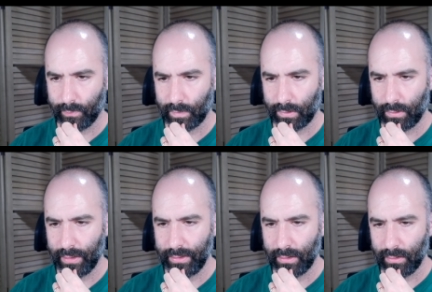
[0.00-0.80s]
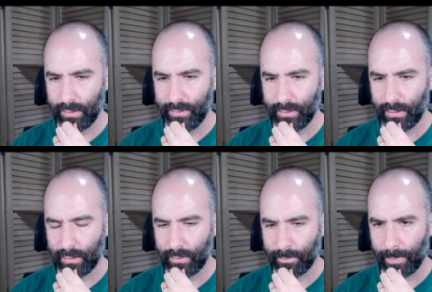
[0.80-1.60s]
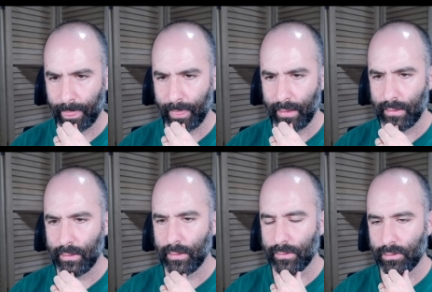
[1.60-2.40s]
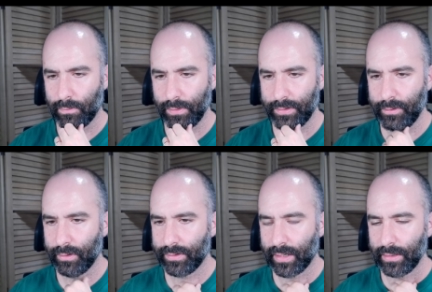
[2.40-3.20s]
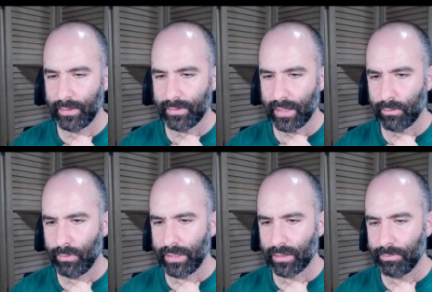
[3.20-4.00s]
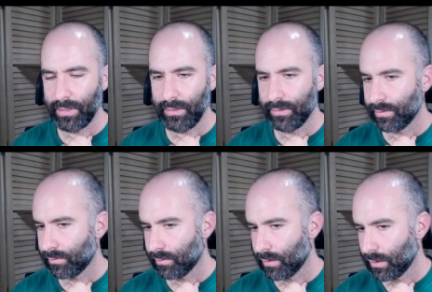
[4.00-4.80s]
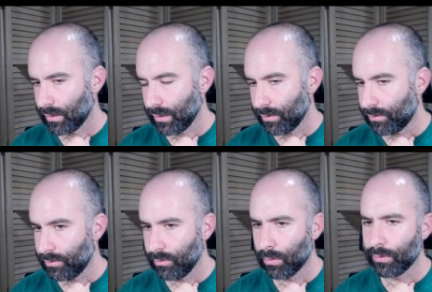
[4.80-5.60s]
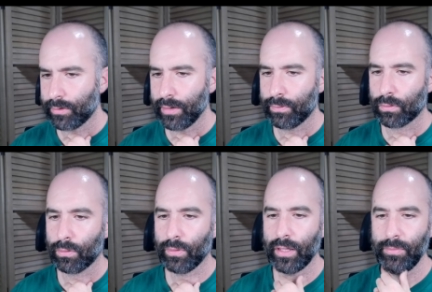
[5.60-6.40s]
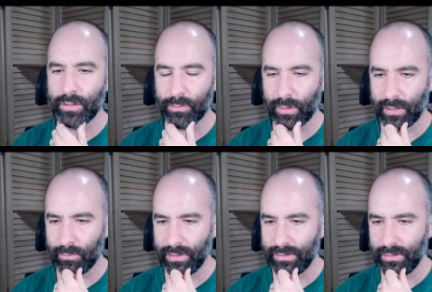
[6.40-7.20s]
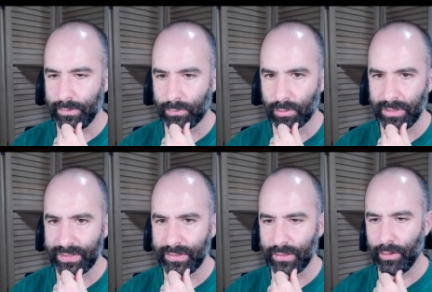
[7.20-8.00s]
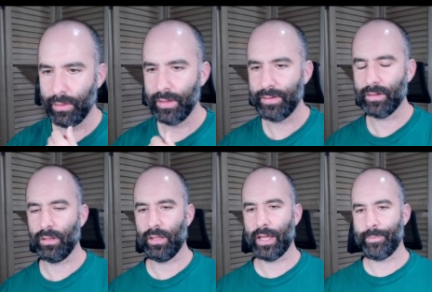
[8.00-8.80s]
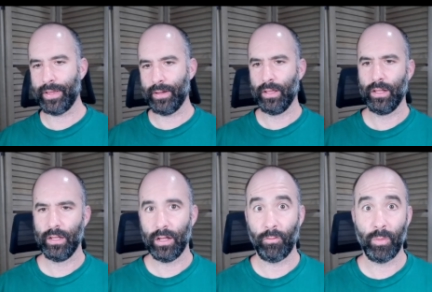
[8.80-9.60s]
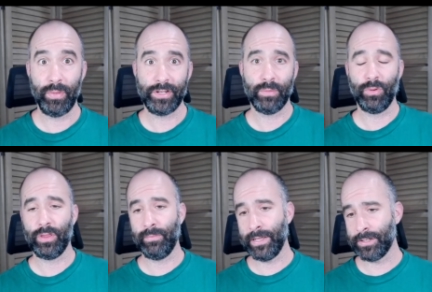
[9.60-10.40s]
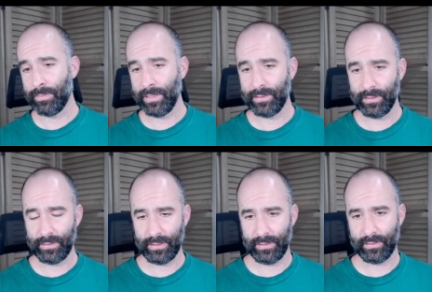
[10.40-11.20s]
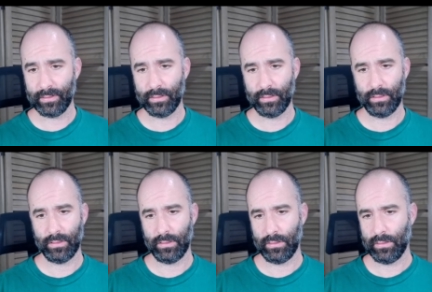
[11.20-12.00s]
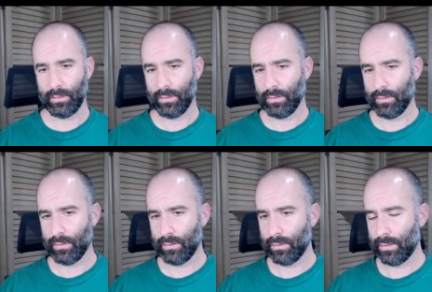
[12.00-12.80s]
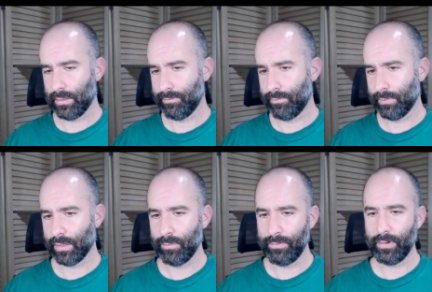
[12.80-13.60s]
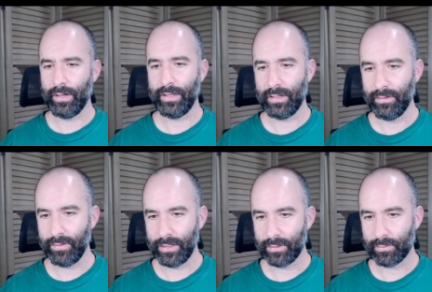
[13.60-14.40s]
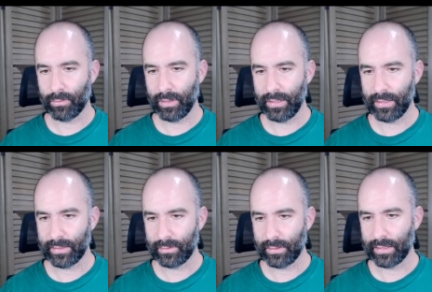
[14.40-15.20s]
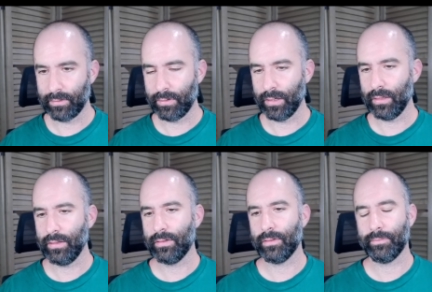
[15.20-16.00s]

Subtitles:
Okay, yeah, let's go for the skewer. It's not winning a piece in a super straightforward way because white can play c4, but still, this alignment of the bishop with the major pieces is going to be very inconvenient for white at the very least.